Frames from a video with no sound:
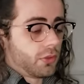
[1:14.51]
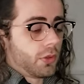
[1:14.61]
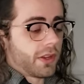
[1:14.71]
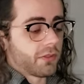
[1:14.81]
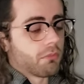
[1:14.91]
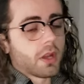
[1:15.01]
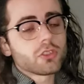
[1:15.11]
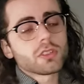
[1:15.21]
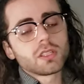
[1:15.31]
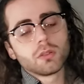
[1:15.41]
Do it as
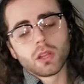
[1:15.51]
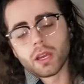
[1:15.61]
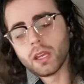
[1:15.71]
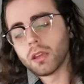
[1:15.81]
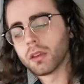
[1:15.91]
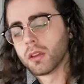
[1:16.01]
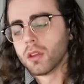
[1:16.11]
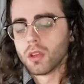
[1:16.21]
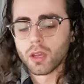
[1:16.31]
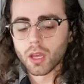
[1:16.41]
much as you like,
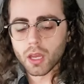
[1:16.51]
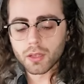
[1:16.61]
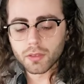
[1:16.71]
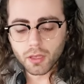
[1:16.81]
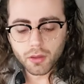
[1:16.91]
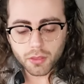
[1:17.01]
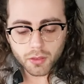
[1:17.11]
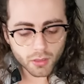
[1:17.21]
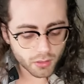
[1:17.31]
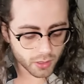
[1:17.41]
and in
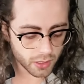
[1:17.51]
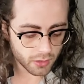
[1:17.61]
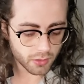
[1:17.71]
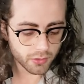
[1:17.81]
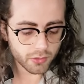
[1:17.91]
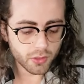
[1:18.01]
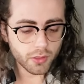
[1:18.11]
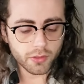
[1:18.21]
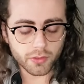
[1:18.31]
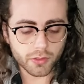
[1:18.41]
theory, this
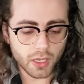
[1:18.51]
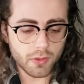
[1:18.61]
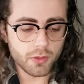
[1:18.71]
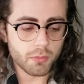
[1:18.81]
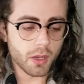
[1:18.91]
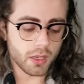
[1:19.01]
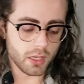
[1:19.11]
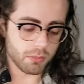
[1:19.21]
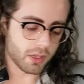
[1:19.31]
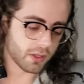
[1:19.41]
could save you
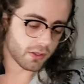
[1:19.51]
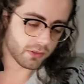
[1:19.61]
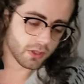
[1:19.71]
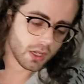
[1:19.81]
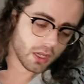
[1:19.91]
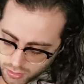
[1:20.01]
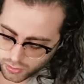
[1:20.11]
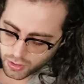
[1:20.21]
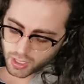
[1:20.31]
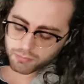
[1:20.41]
money because
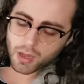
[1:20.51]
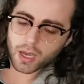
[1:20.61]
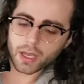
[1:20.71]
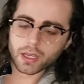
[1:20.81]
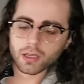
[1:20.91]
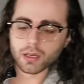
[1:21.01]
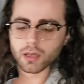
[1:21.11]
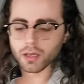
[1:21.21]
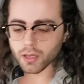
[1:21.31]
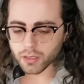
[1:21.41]
you're not buying
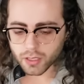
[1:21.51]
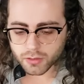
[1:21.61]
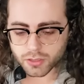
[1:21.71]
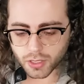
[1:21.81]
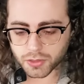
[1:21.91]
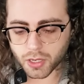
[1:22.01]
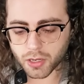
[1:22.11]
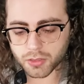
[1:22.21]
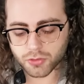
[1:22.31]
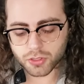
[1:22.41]
an inkjet
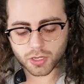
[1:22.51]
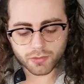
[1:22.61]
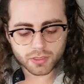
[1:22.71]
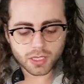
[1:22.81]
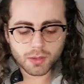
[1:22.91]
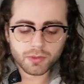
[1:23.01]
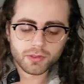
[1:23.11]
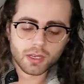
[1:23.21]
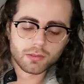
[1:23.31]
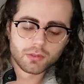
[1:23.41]
cartridge every time it's
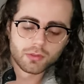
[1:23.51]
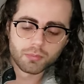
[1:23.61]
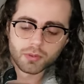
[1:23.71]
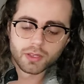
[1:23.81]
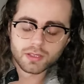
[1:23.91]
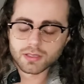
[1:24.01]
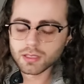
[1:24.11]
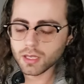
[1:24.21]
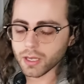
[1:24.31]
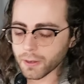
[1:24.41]
time to replace
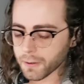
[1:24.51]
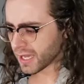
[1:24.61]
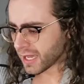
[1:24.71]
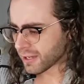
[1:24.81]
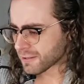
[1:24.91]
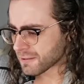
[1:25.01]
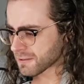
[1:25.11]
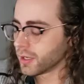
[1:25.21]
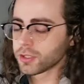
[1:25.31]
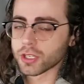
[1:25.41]
the ink. And
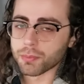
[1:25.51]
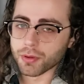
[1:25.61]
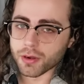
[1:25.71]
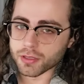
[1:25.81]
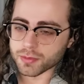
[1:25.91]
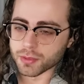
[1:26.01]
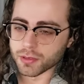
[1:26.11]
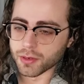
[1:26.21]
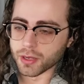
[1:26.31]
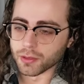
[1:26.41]
inkjet printers have been
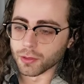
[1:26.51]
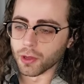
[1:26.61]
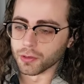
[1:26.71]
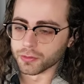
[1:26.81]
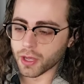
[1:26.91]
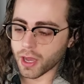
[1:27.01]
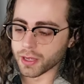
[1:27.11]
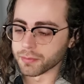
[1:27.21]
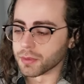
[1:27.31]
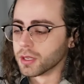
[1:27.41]
around a long
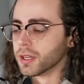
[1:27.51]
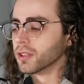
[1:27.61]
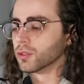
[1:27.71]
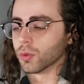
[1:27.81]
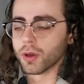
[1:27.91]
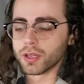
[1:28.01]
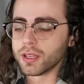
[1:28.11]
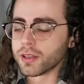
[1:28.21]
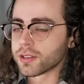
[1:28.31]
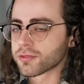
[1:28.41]
time. 20
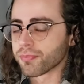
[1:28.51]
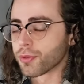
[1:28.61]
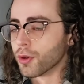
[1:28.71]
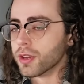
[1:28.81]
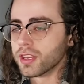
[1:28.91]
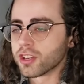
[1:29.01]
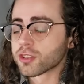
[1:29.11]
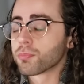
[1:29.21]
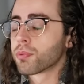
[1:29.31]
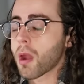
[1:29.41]
years, 30
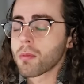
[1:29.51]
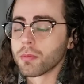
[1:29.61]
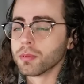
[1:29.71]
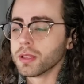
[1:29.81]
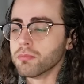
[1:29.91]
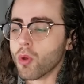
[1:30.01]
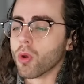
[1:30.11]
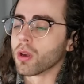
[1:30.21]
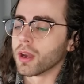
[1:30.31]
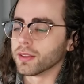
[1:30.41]
years, probably
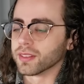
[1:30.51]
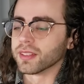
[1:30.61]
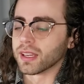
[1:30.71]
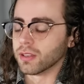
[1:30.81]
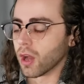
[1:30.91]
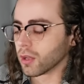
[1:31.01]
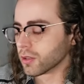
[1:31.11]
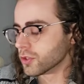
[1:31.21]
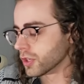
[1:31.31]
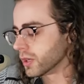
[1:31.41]
more as a
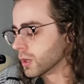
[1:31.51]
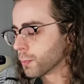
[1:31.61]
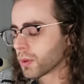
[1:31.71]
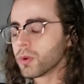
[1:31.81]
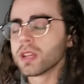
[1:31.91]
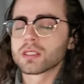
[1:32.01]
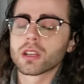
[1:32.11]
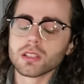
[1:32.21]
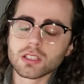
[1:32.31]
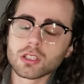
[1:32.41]
technology. But we as the
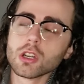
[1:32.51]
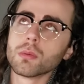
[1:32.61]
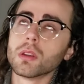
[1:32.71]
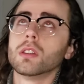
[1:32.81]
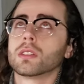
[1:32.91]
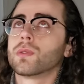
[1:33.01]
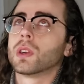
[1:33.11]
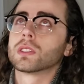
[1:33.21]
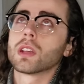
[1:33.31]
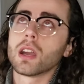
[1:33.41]
consumer, as
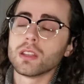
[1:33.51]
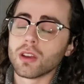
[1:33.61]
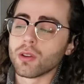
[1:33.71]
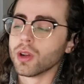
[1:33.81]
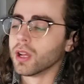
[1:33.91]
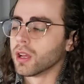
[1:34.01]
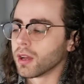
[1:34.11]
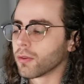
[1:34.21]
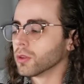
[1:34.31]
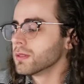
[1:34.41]
far as I know,
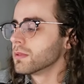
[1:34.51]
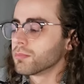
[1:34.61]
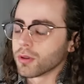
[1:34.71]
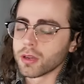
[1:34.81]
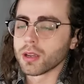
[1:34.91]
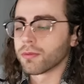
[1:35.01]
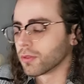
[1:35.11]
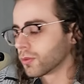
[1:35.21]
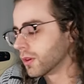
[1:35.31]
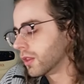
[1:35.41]
have only been putting up for
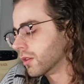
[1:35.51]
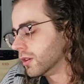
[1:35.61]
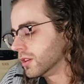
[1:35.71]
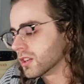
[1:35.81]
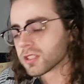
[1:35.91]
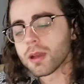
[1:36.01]
20, 30 years.